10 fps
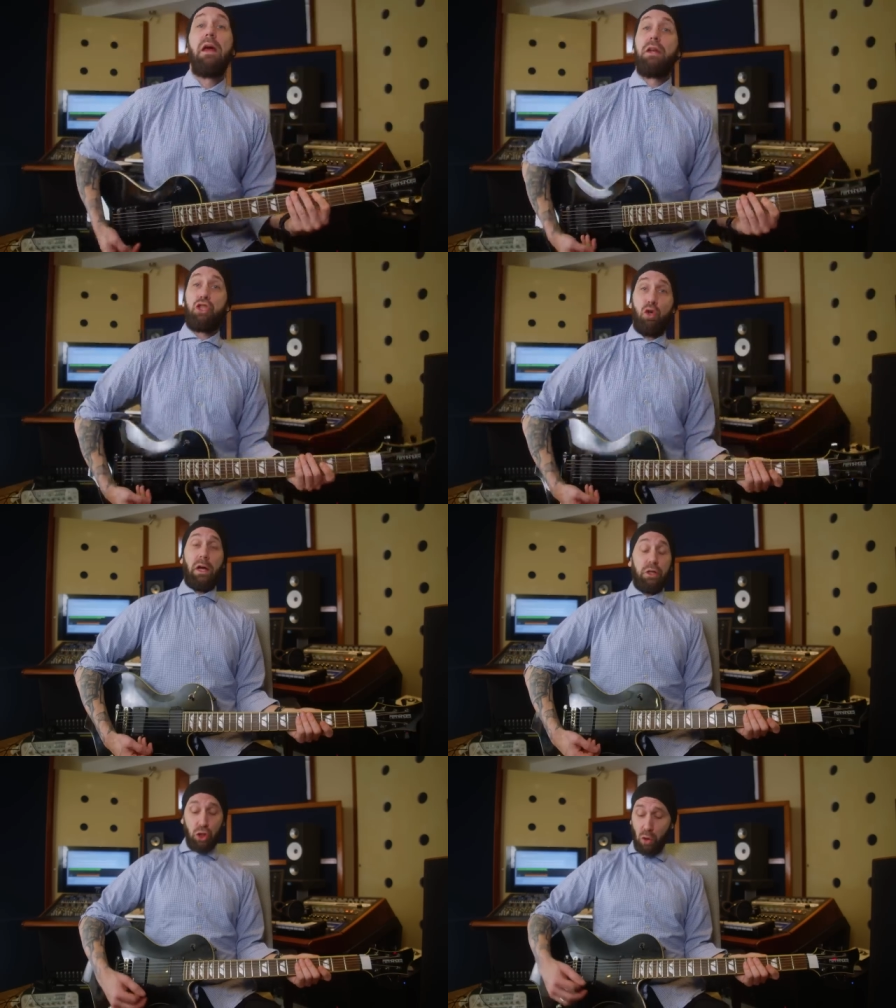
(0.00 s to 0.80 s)

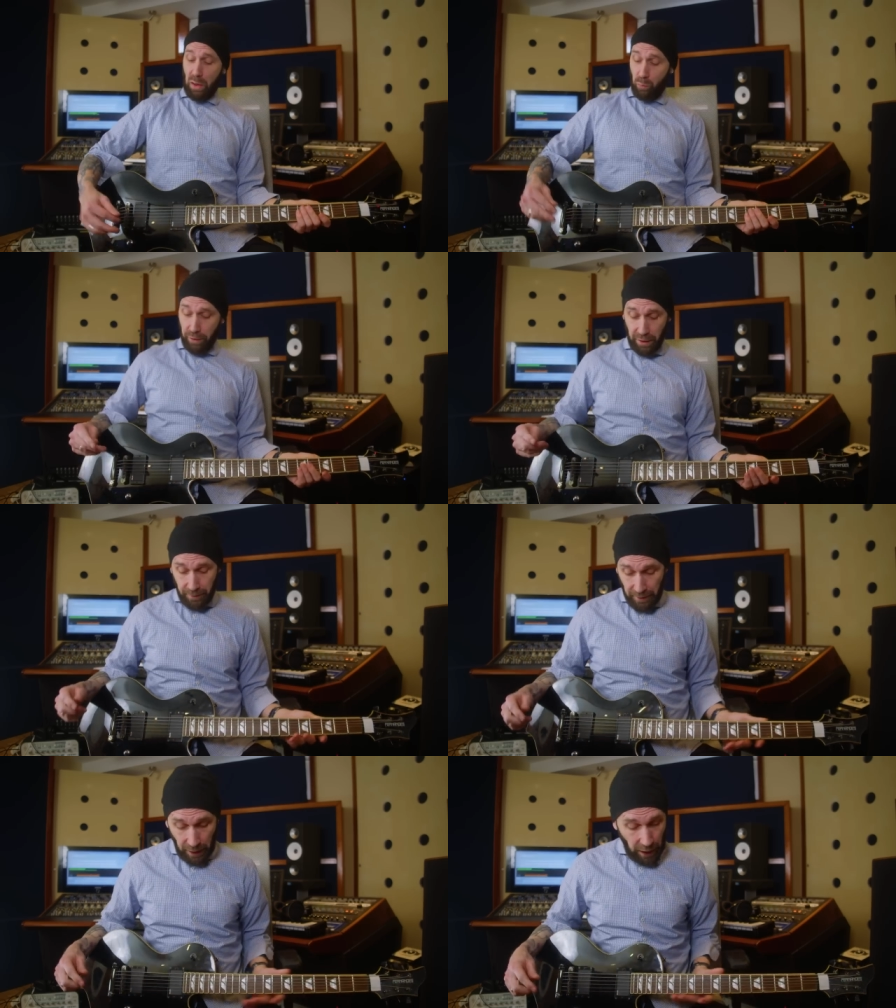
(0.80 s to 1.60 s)
chugga chugga with
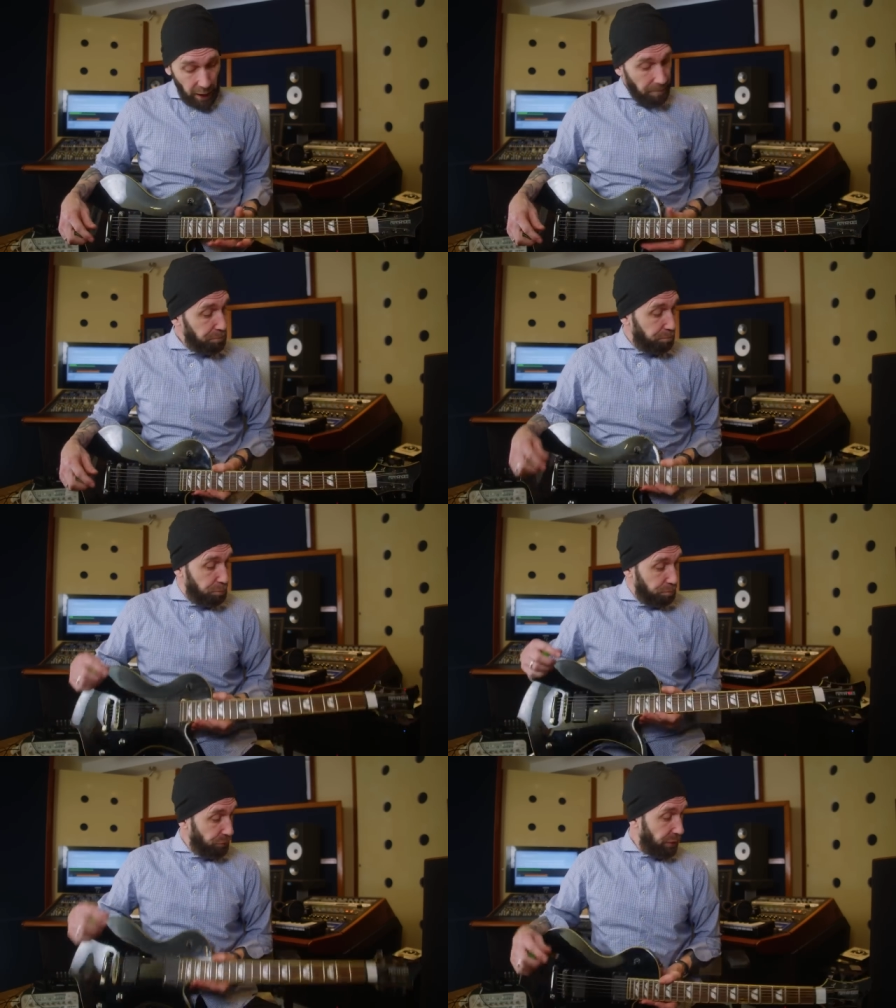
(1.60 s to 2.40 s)
it. Uh,
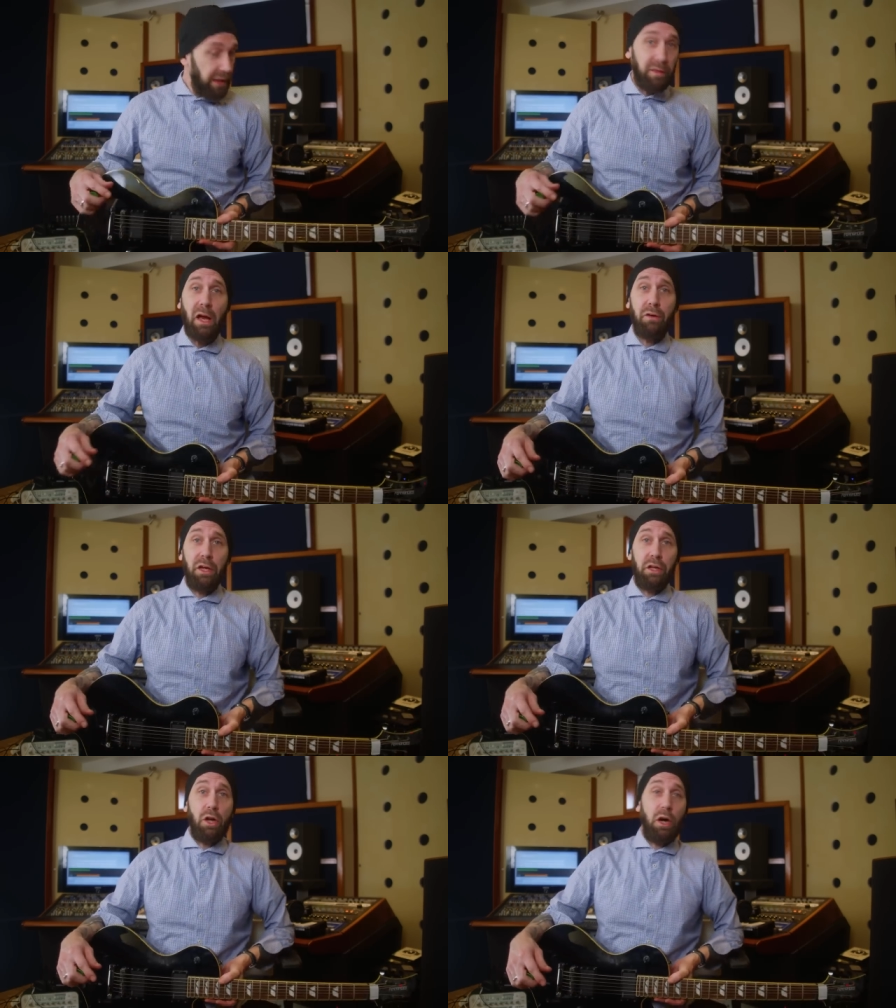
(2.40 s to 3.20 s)
nice
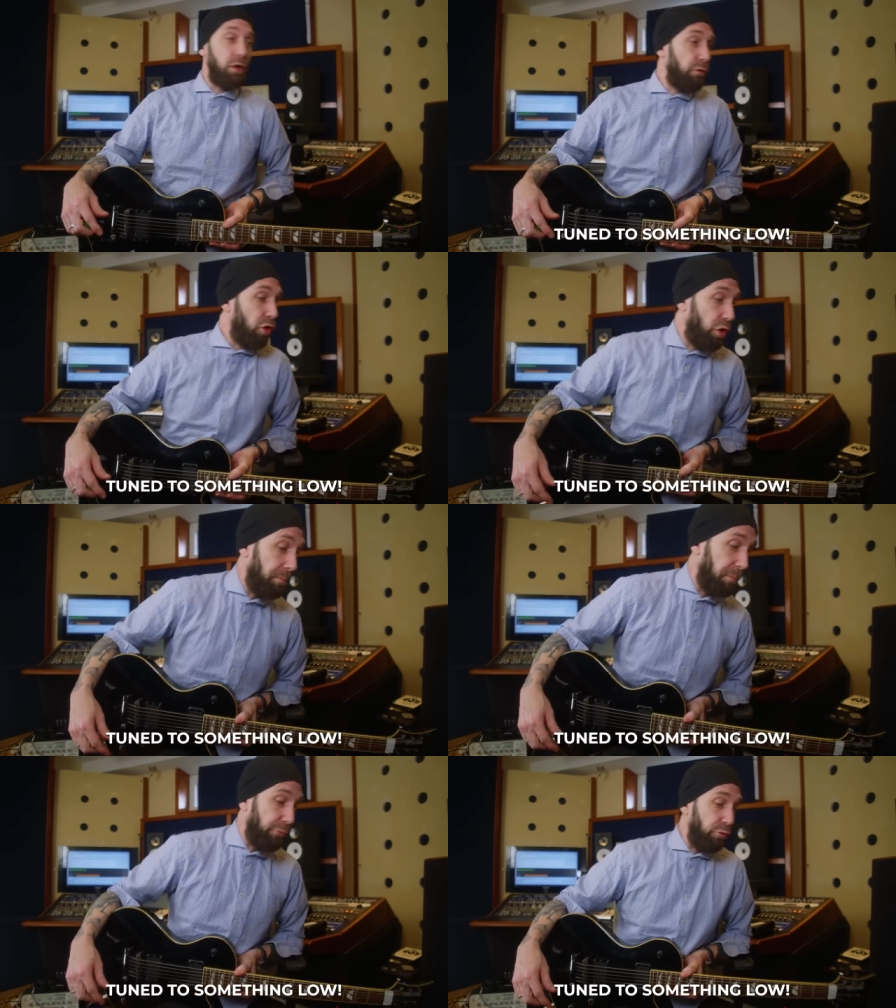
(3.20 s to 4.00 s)
sounding guitar, you've heard
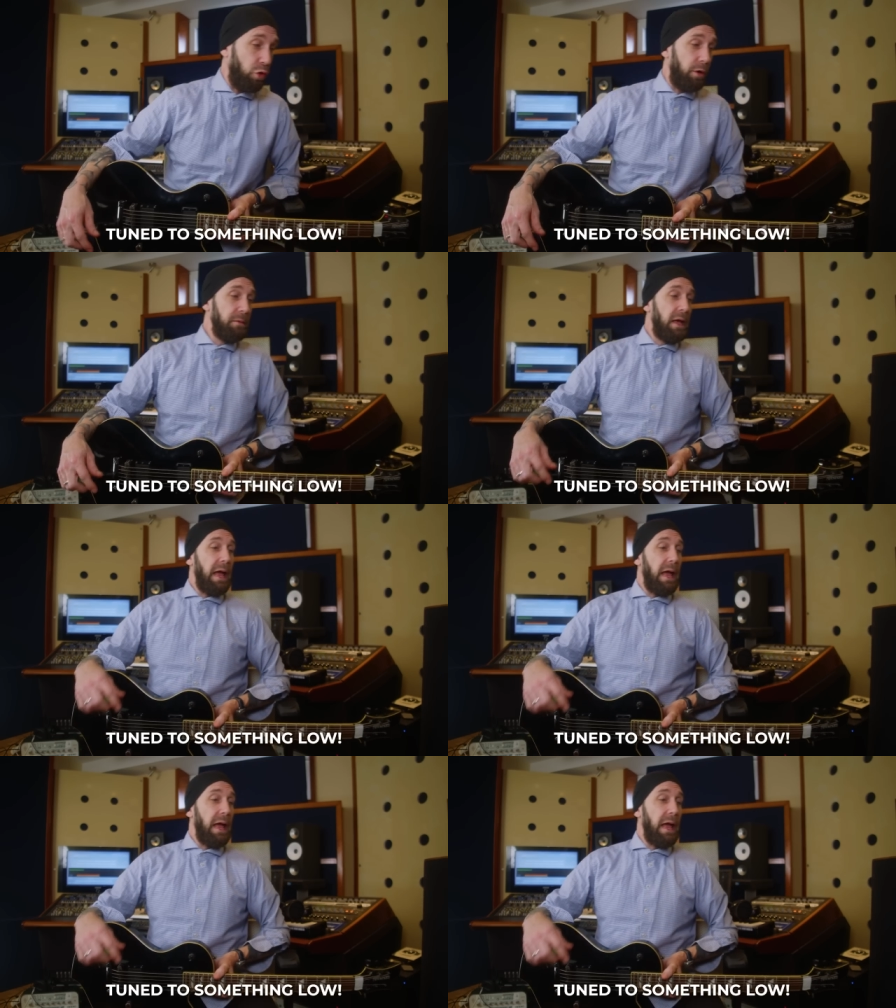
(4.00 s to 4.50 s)
it before.